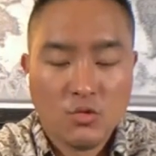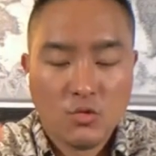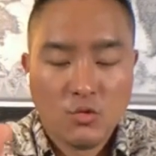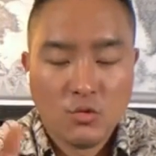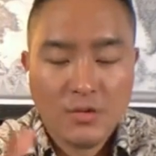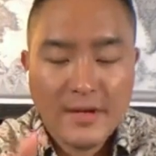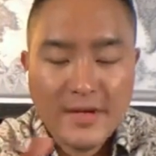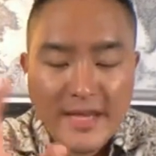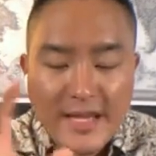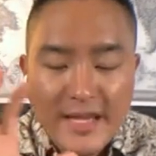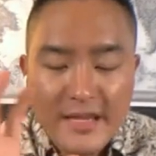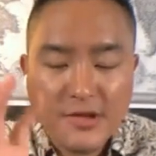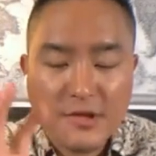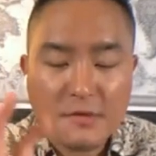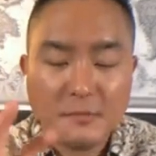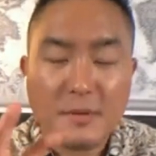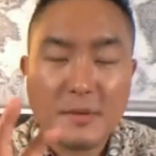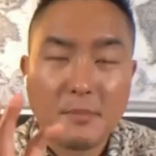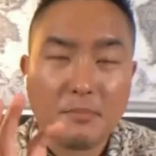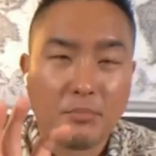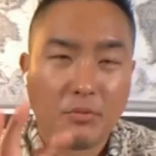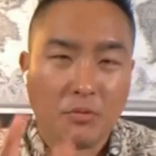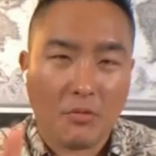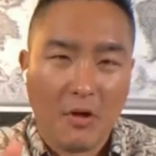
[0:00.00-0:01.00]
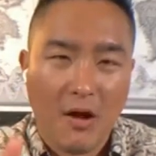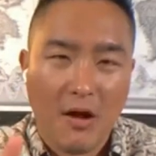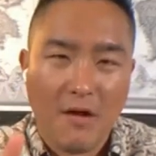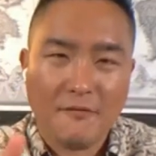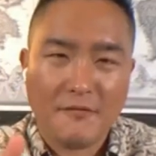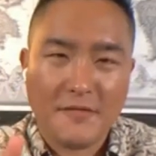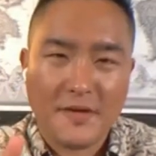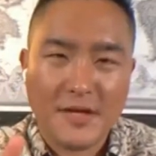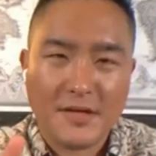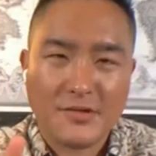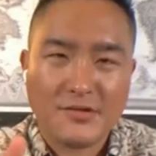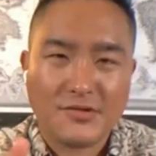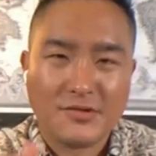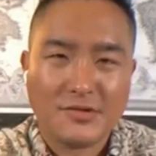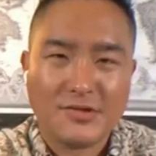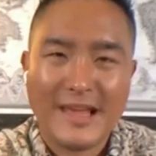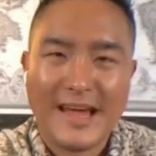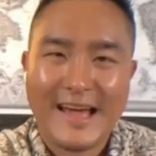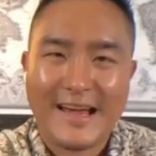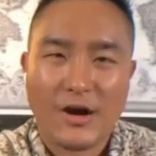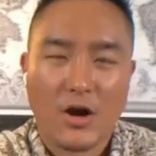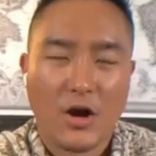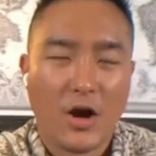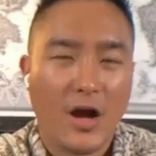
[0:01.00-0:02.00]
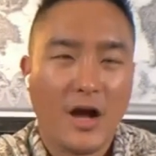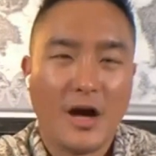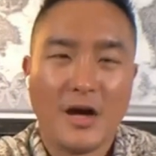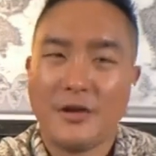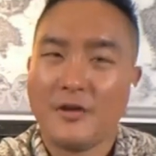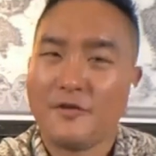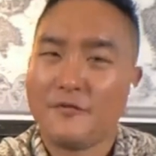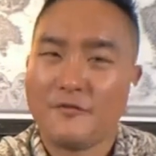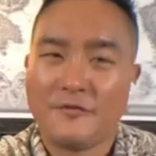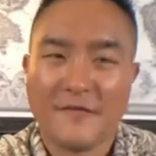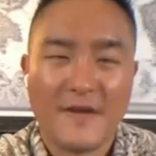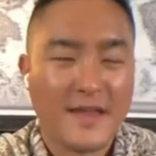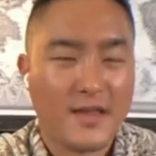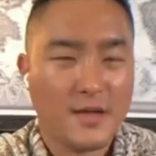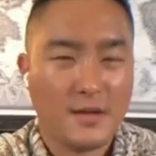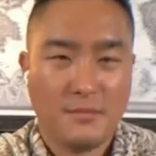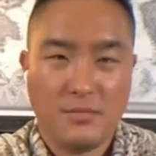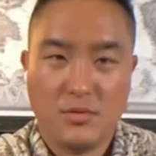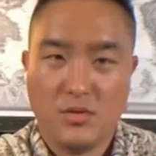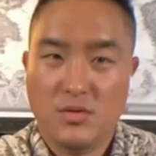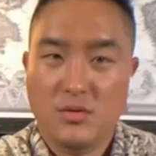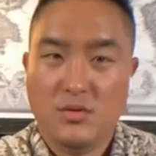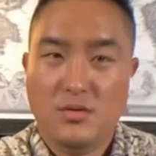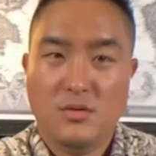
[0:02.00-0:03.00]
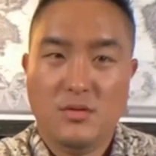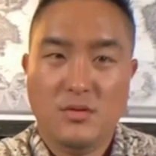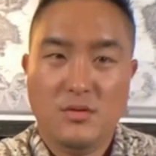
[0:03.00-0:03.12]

We need to be prophets that are unoffendable,